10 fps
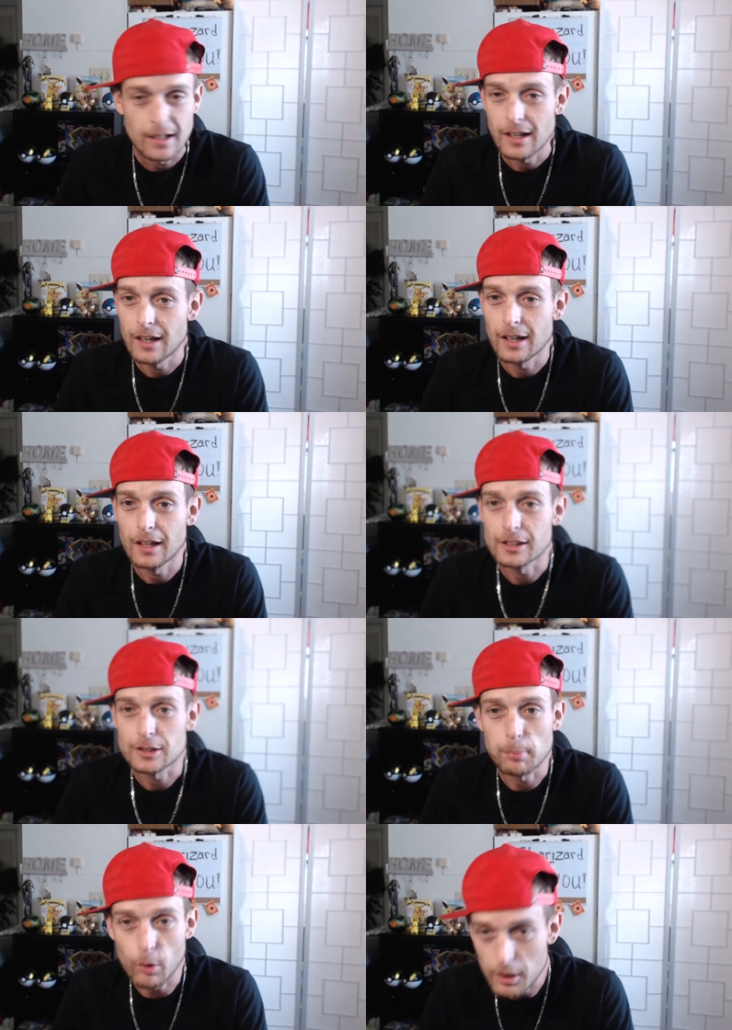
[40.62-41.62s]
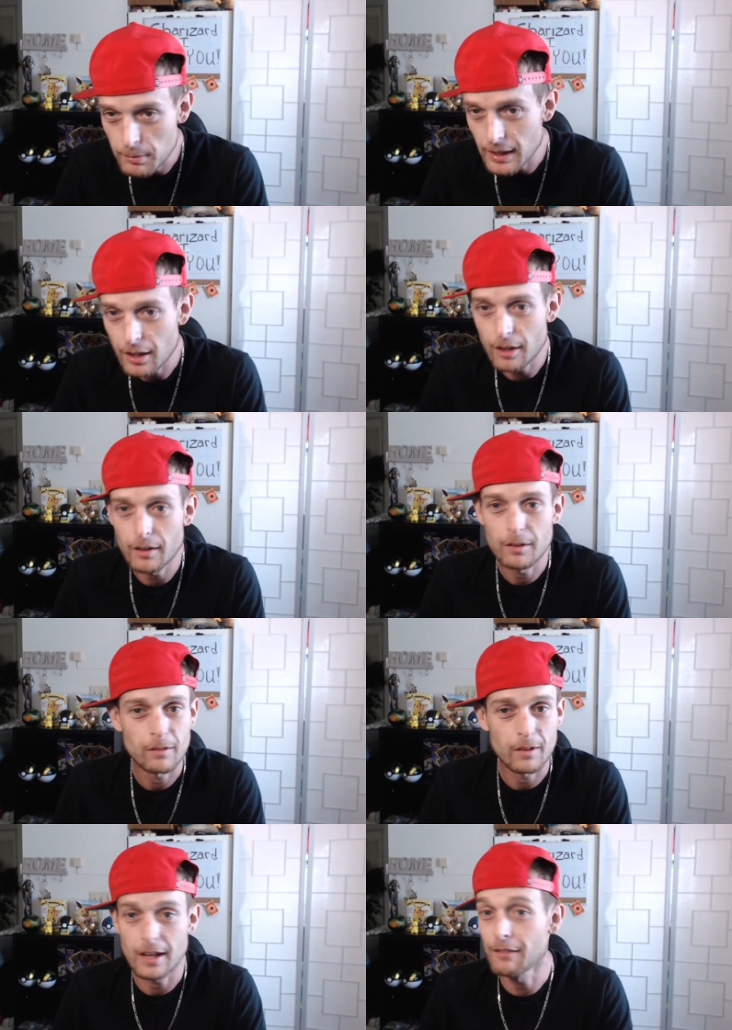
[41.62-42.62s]
uh, supporting me in all
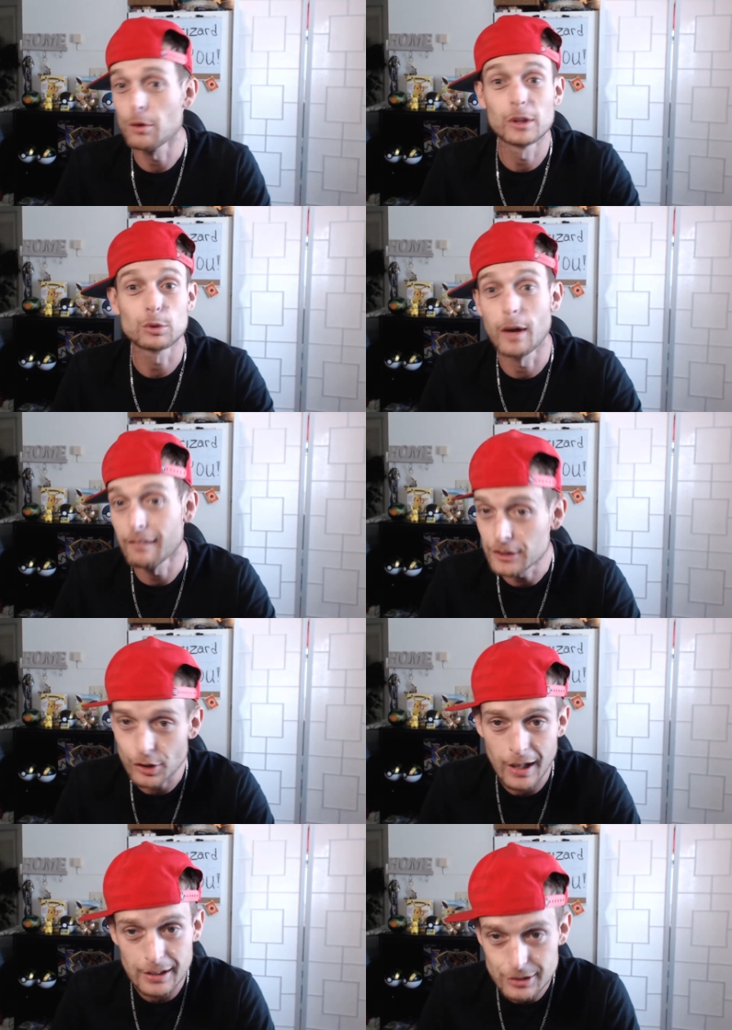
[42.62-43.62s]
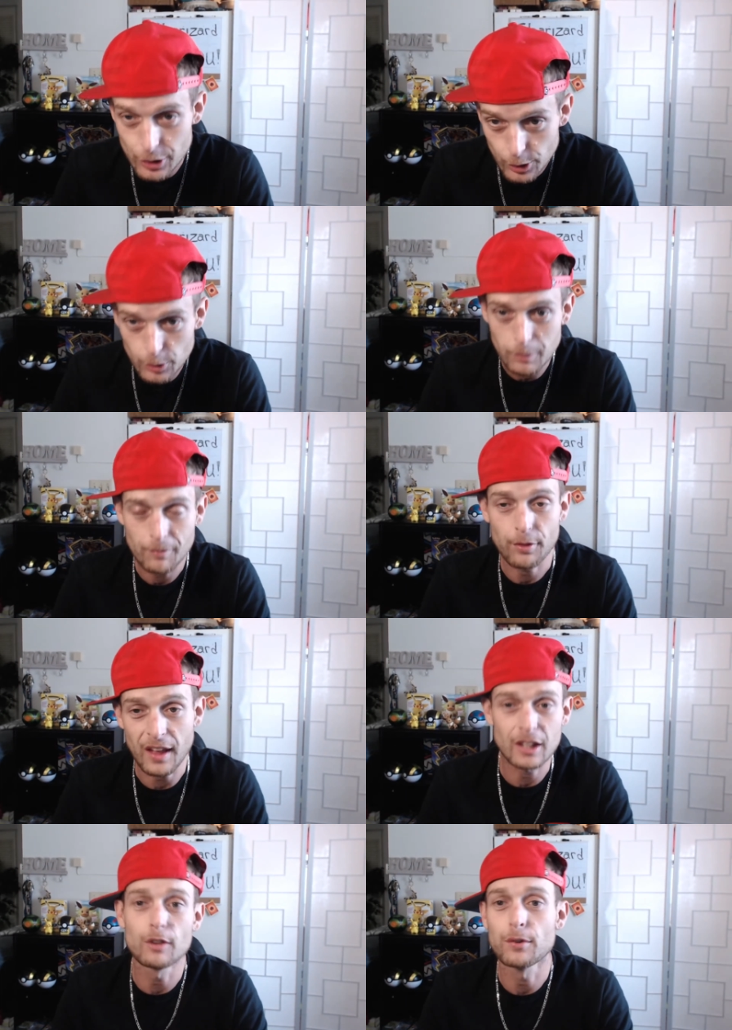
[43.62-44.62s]
every which way that you guys do.
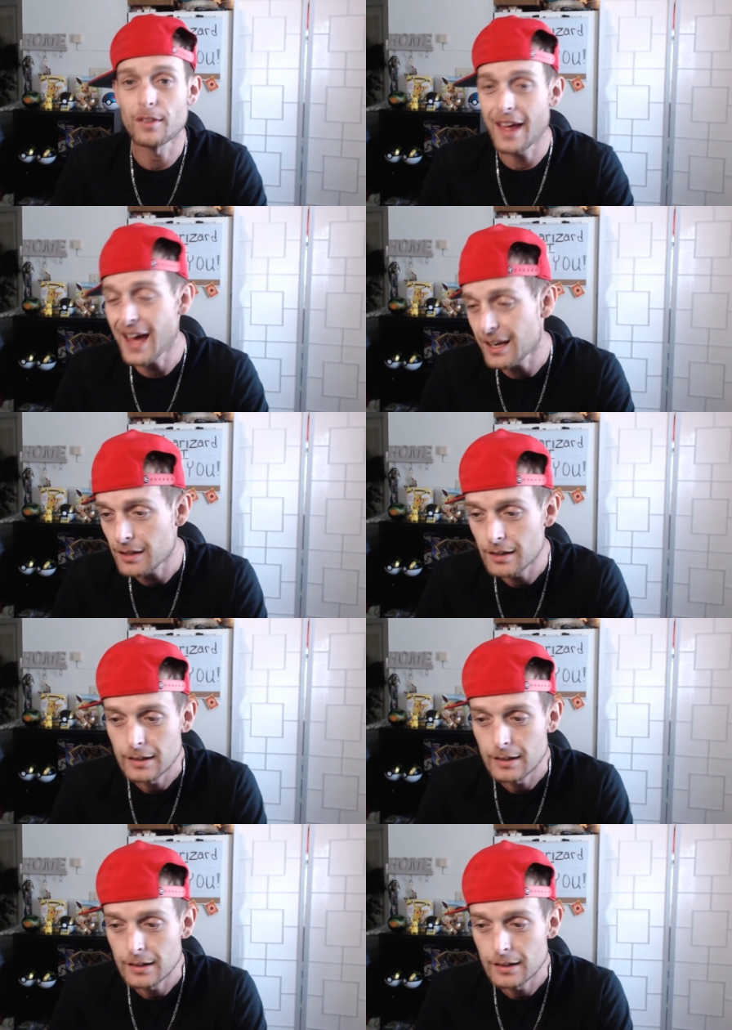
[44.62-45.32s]
Thank you for that.